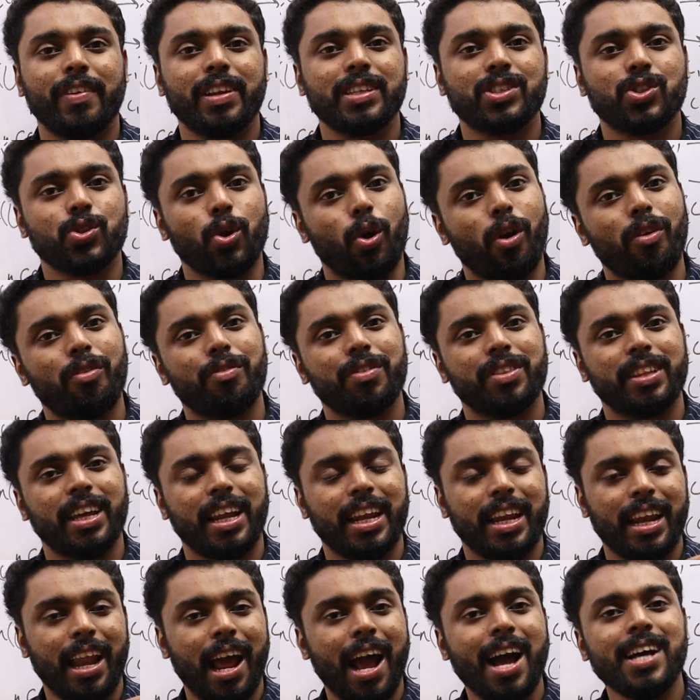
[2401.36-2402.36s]
will solve the
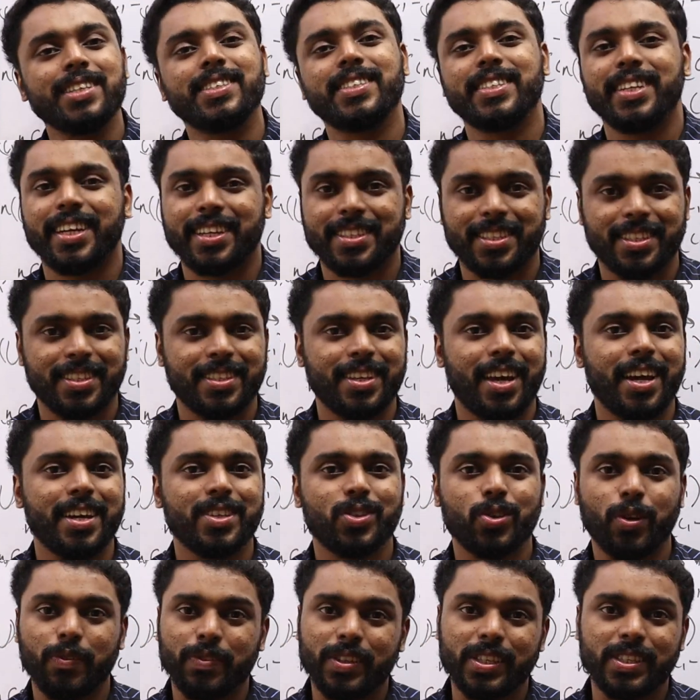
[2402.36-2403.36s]
last
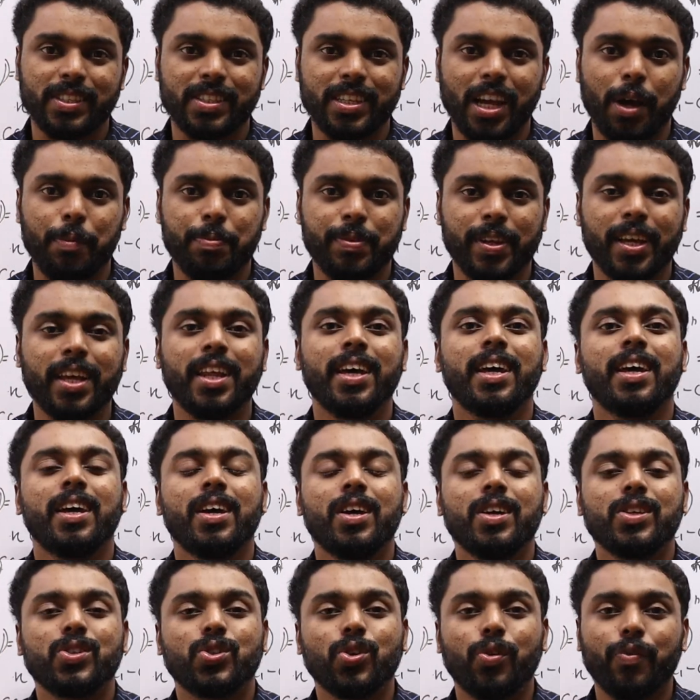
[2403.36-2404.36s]
exercise of this chapter.
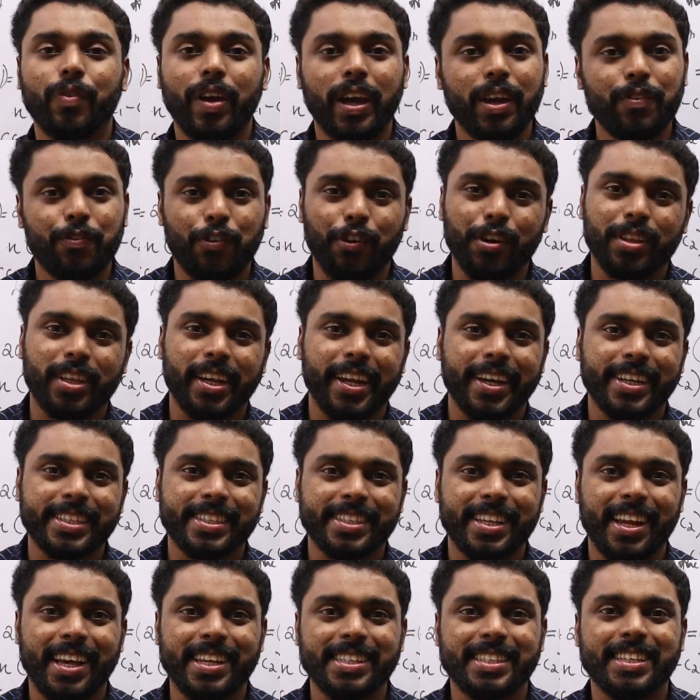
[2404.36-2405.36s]
So wait for the
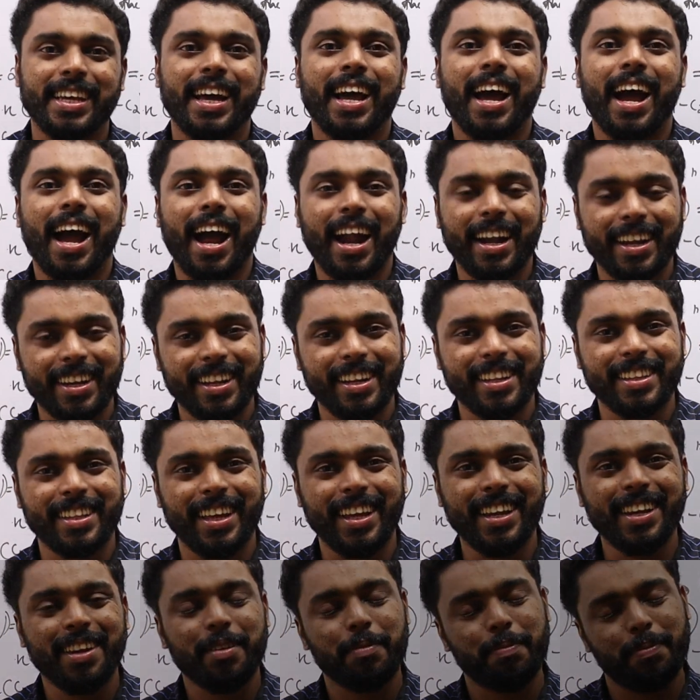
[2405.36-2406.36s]
next class. Until
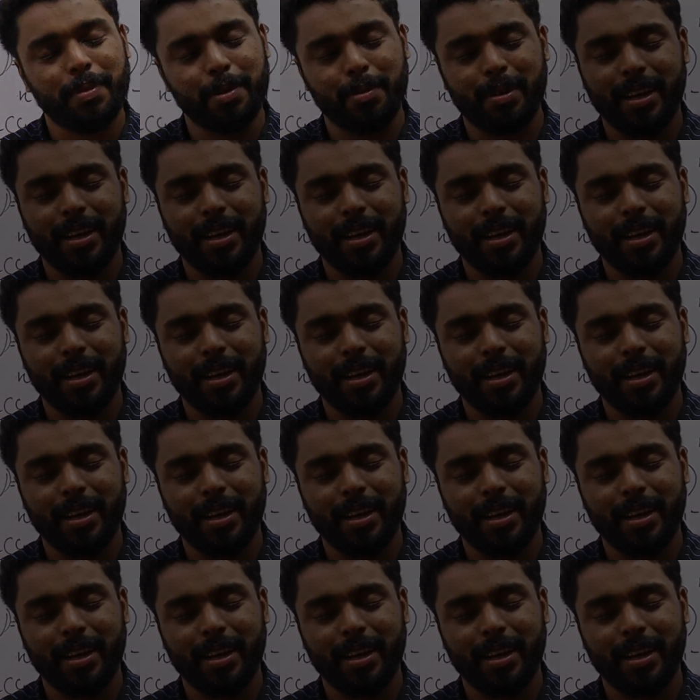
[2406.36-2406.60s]
then, bye